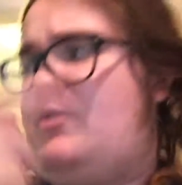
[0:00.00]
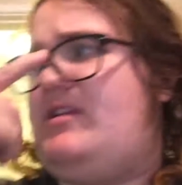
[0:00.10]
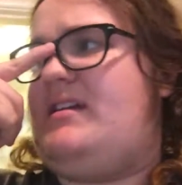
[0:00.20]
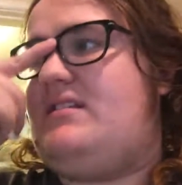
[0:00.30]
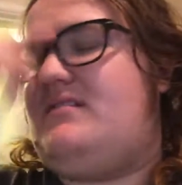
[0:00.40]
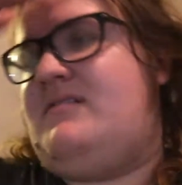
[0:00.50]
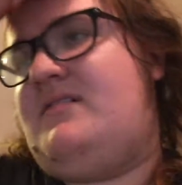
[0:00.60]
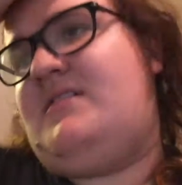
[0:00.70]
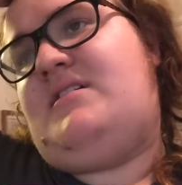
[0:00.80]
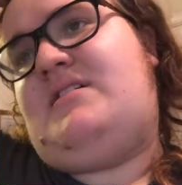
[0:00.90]
morning.
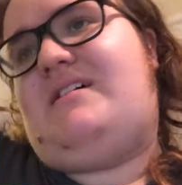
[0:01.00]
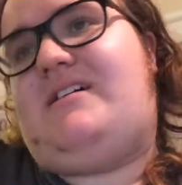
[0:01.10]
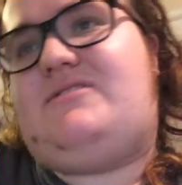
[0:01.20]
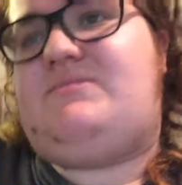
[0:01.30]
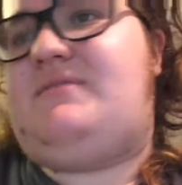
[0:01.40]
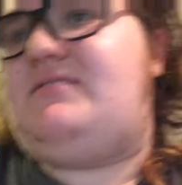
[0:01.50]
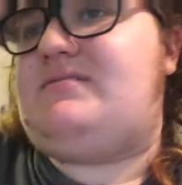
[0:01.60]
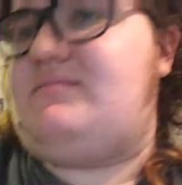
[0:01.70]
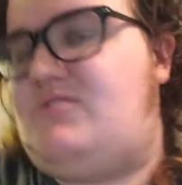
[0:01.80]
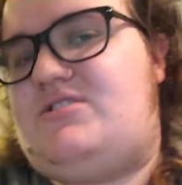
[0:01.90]
This would be
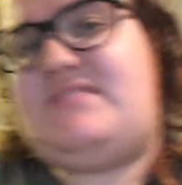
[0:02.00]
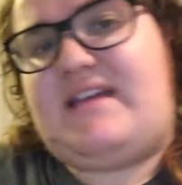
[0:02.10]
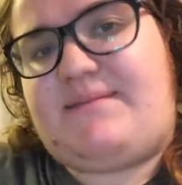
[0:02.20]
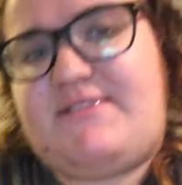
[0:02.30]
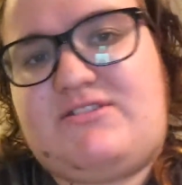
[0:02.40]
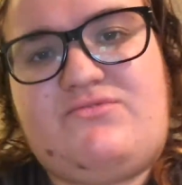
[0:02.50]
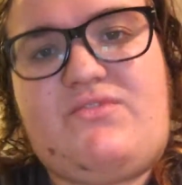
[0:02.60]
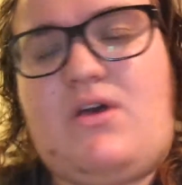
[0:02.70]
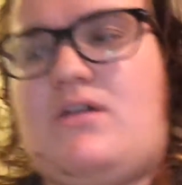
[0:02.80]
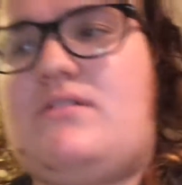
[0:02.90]
some good timing to
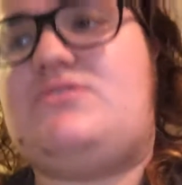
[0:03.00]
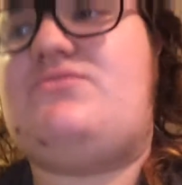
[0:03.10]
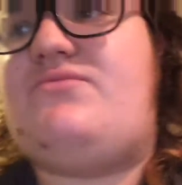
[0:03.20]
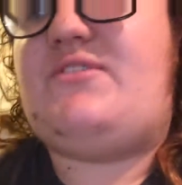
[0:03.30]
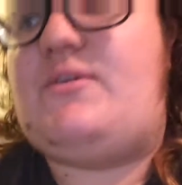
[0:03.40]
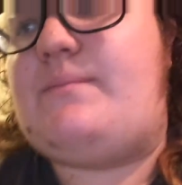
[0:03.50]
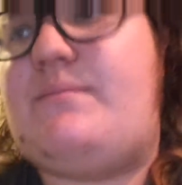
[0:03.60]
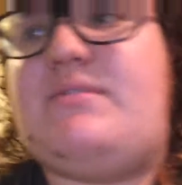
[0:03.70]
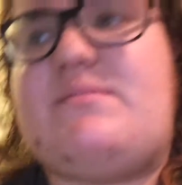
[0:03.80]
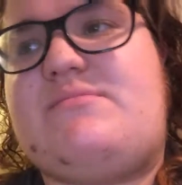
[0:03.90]
vlog, to film,
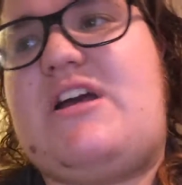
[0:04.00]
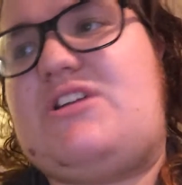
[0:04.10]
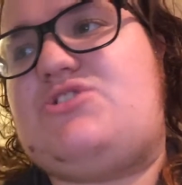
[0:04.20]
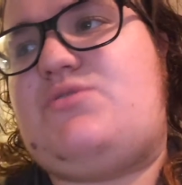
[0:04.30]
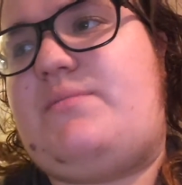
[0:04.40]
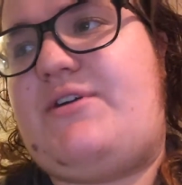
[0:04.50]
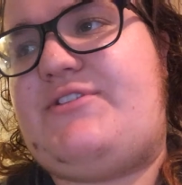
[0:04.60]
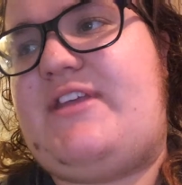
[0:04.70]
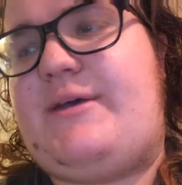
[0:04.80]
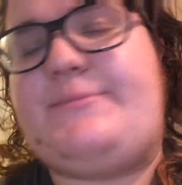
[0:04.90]
but I'm not sure
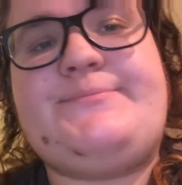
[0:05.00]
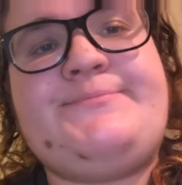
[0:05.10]
about that.